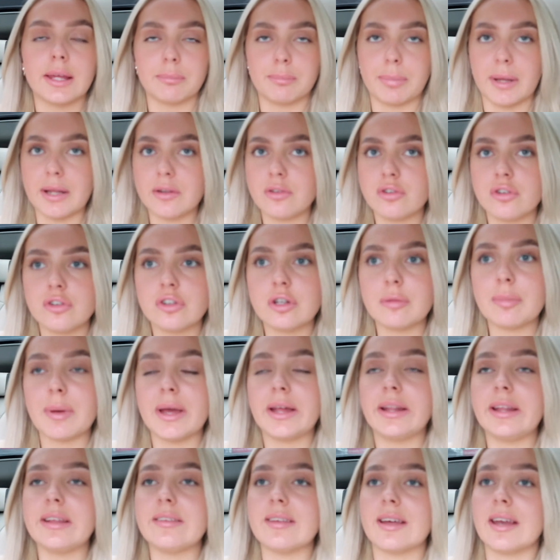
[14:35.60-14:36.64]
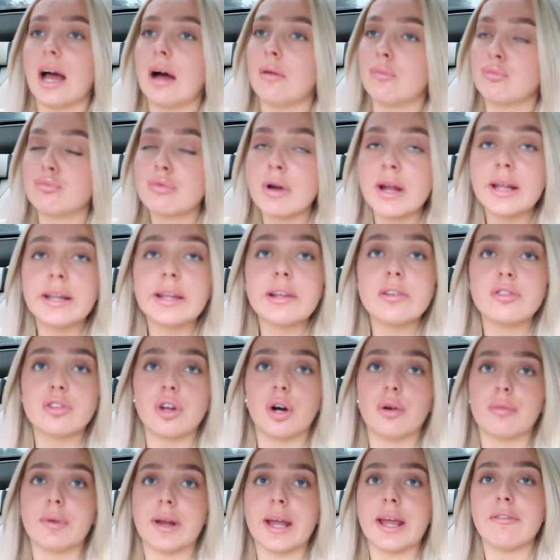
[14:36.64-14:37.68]
passed us the bill. He said, I'm really
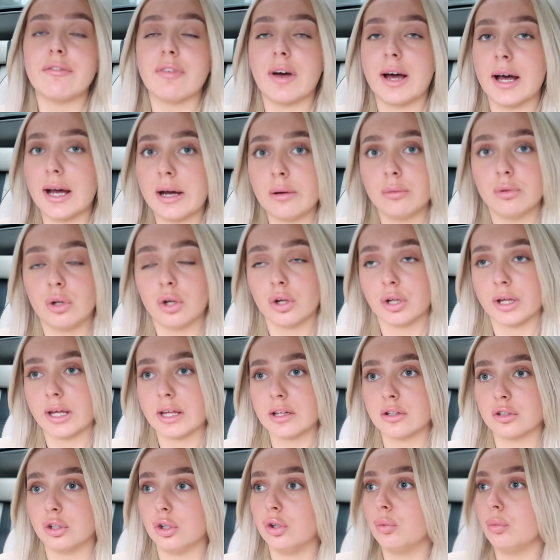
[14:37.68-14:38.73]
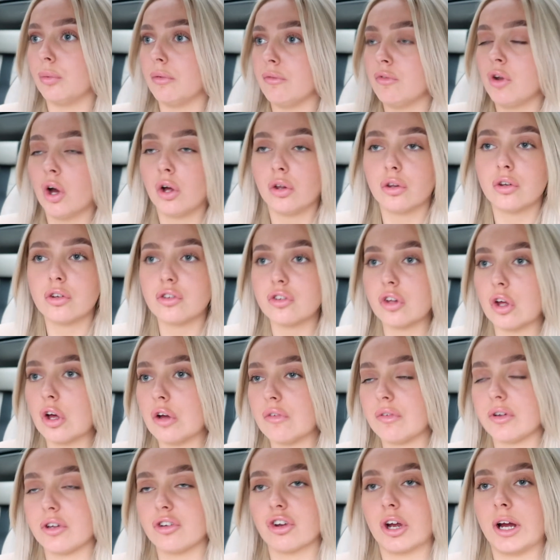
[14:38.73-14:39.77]
sorry for how long it took. We've knocked the
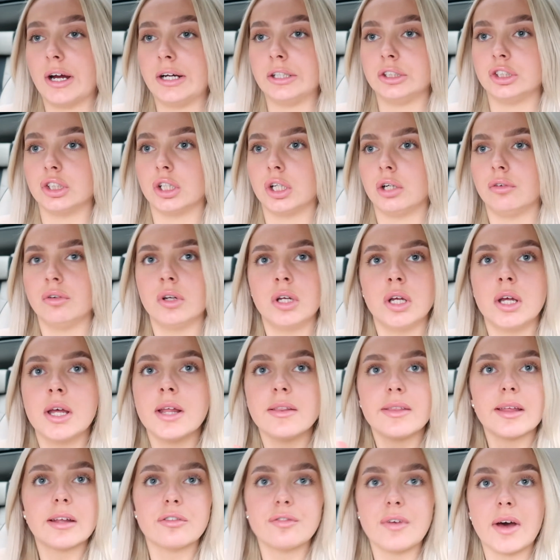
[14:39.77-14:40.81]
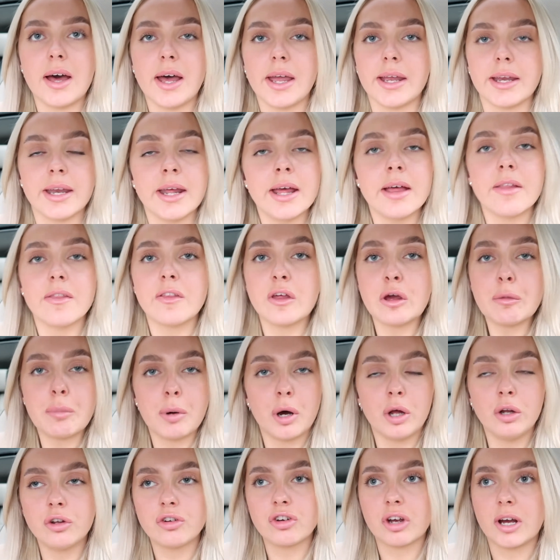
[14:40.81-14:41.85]
service charge off. That's fine. They
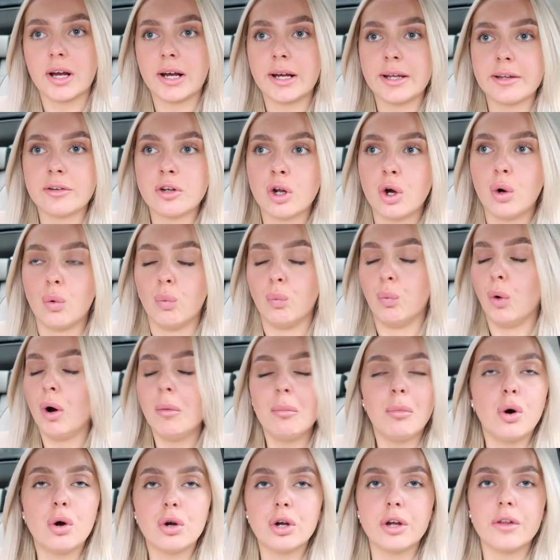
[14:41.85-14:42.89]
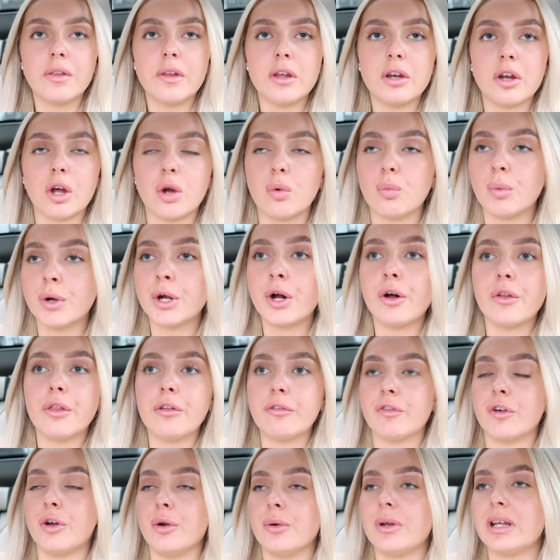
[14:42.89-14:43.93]
apologised. What more can they do? We got the
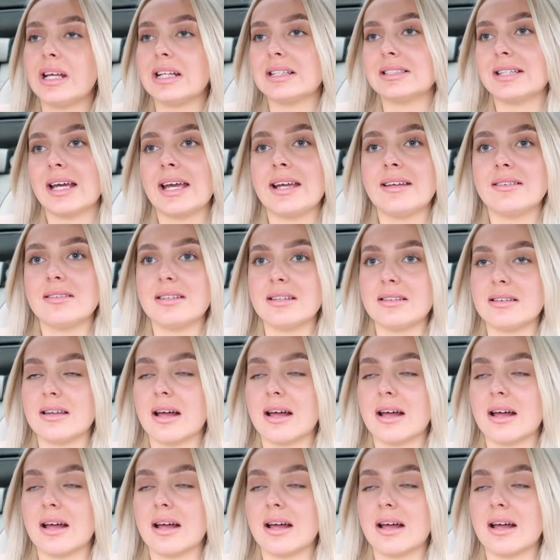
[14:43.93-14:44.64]
food. It tasted